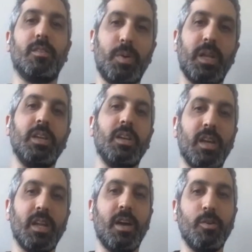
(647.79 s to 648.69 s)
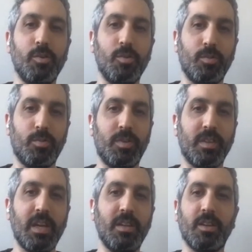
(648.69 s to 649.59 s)
depending again how you
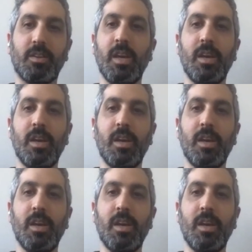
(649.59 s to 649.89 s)
designed it,